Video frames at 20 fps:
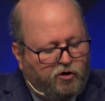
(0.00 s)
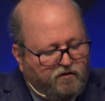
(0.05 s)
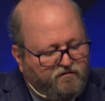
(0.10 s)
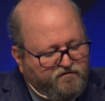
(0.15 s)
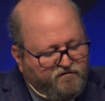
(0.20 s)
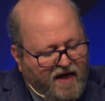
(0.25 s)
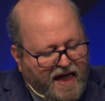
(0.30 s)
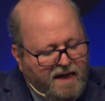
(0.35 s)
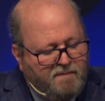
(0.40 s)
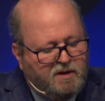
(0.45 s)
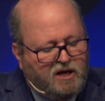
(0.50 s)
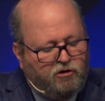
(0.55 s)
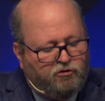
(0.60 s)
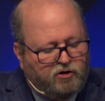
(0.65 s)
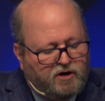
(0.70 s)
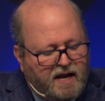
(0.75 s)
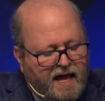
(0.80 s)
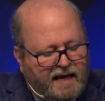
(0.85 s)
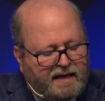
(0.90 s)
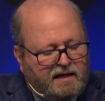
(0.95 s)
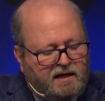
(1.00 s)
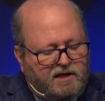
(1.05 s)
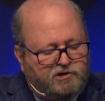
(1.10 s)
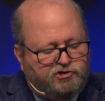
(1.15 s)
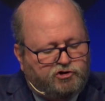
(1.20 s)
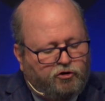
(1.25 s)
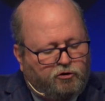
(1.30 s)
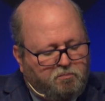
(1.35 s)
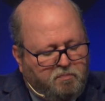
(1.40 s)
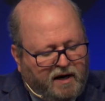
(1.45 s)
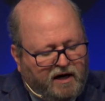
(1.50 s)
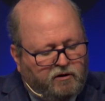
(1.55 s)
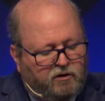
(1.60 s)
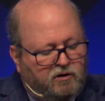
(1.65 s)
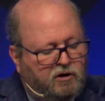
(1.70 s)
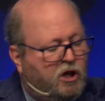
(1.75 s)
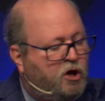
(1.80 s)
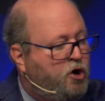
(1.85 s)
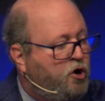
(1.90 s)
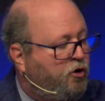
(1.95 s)
or famine or nakedness or
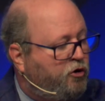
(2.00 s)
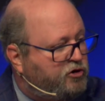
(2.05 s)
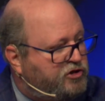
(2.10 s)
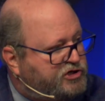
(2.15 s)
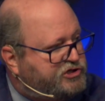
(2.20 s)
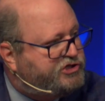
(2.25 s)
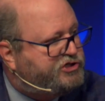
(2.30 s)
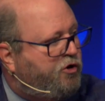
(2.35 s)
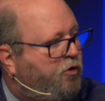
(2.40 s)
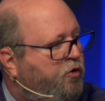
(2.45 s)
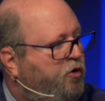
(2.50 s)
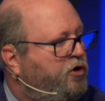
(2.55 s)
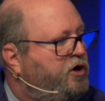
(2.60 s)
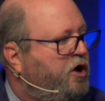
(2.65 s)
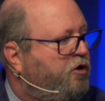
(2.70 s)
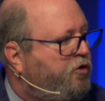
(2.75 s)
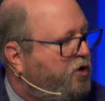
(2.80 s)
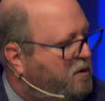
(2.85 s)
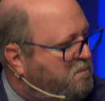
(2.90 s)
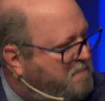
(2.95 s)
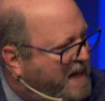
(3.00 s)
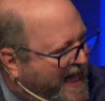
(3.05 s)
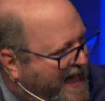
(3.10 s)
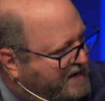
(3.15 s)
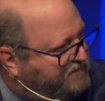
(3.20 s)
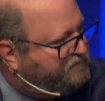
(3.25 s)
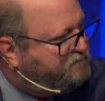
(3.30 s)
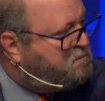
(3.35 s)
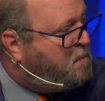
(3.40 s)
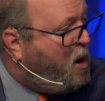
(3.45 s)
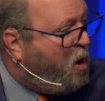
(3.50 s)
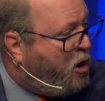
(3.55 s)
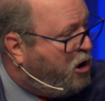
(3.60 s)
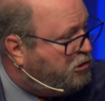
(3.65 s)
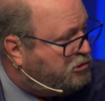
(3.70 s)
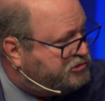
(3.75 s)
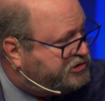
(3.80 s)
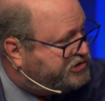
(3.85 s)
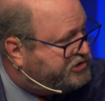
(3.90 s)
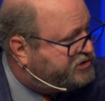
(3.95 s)
peril or the sword or a bad
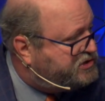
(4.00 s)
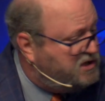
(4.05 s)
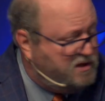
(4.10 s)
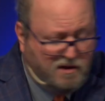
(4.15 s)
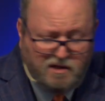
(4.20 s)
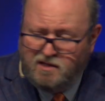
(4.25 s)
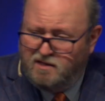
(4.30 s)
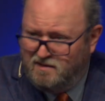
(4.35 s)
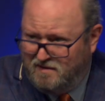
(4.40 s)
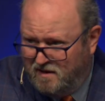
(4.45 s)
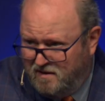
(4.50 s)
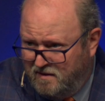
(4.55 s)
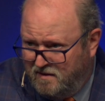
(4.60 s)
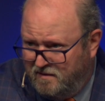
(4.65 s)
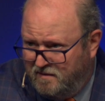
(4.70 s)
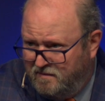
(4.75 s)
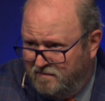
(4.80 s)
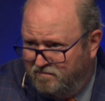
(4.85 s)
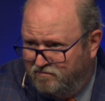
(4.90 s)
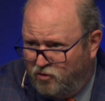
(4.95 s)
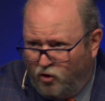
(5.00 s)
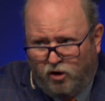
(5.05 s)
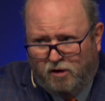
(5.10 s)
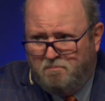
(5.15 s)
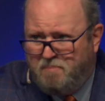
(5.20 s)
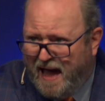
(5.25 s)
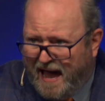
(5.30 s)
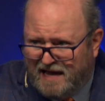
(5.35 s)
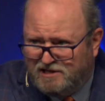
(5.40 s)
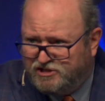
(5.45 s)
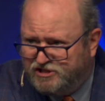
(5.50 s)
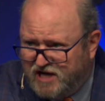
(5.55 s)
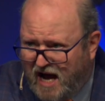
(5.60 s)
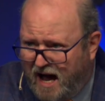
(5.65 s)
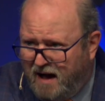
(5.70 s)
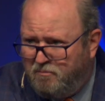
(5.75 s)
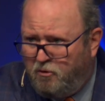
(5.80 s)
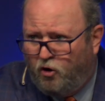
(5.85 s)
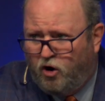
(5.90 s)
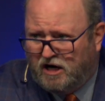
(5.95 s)
boss or a bad
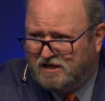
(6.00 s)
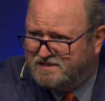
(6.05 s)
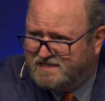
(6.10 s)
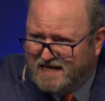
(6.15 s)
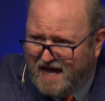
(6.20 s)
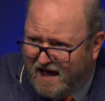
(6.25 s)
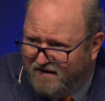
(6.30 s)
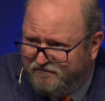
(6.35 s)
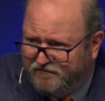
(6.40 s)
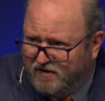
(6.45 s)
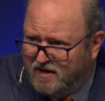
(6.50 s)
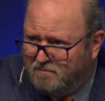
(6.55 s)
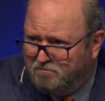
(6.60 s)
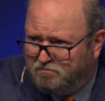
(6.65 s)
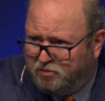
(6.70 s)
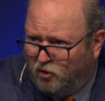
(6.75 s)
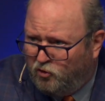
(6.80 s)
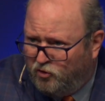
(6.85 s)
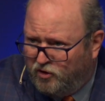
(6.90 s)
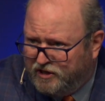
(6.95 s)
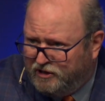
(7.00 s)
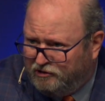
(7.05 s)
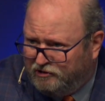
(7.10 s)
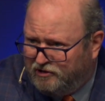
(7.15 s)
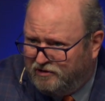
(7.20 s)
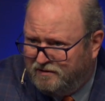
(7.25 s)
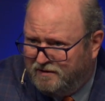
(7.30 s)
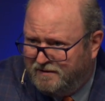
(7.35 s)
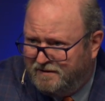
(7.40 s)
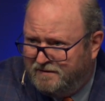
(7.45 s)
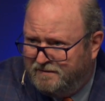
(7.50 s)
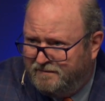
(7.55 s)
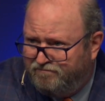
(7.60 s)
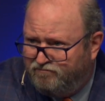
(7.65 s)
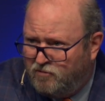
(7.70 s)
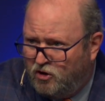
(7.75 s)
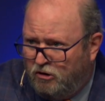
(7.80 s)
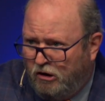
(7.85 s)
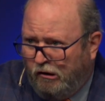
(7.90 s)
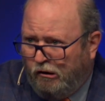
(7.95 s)
job or a tough employer
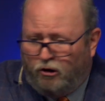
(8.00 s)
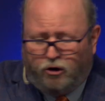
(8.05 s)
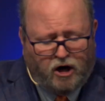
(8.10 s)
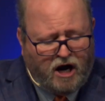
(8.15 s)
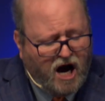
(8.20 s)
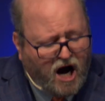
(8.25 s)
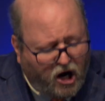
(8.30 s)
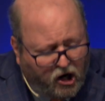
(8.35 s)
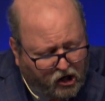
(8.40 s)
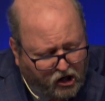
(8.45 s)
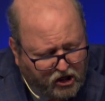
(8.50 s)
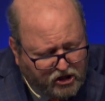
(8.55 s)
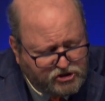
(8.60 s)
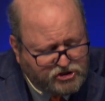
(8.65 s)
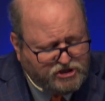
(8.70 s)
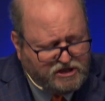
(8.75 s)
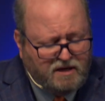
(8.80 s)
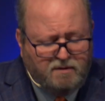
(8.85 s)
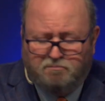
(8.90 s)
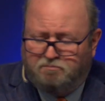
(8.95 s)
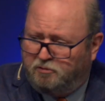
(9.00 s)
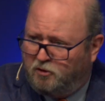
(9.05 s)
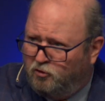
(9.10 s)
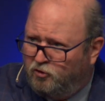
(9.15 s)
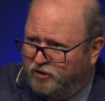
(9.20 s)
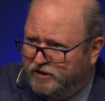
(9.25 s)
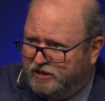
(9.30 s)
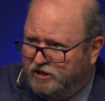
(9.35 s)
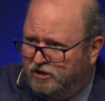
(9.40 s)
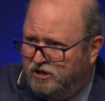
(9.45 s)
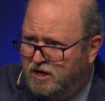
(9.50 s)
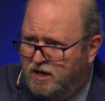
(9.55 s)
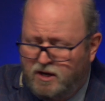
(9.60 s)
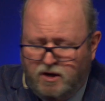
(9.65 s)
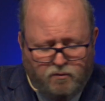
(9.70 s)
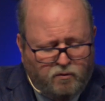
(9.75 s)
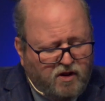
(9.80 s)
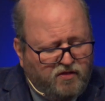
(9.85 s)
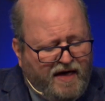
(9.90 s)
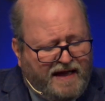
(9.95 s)
or a harsh employer,
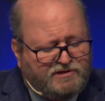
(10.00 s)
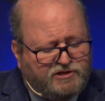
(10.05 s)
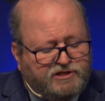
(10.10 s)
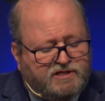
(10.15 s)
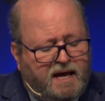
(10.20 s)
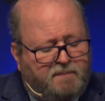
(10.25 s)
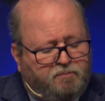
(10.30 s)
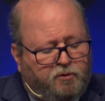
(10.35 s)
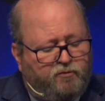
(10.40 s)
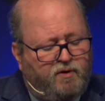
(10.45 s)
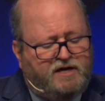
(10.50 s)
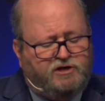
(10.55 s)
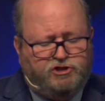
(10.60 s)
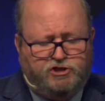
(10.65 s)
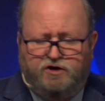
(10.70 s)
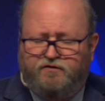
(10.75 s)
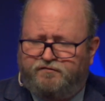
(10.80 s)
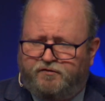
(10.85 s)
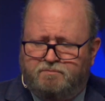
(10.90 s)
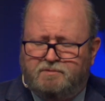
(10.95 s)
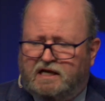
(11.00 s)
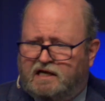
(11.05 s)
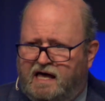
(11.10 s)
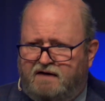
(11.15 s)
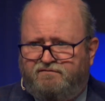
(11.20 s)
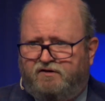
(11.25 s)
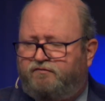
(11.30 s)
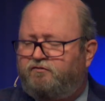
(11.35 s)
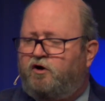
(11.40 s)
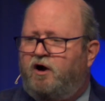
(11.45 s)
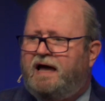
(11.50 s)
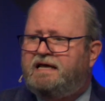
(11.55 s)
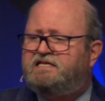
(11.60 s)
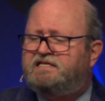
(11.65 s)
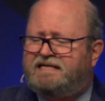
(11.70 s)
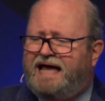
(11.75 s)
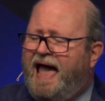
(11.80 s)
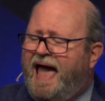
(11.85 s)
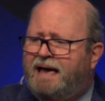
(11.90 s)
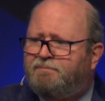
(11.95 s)
will that separate you from the love of
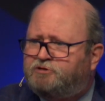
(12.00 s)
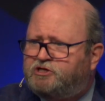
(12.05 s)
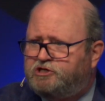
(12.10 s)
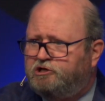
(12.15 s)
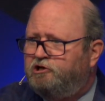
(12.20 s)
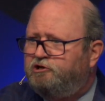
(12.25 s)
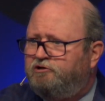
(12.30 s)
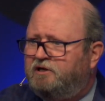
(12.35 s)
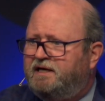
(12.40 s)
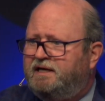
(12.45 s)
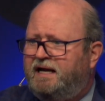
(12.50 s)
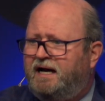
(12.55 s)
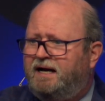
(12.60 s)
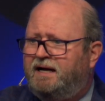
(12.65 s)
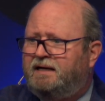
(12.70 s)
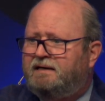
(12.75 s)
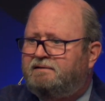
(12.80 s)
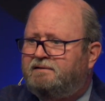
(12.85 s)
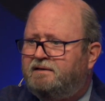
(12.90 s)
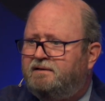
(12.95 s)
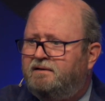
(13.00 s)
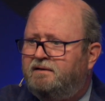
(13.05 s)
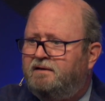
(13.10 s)
Christ? Absolutely not.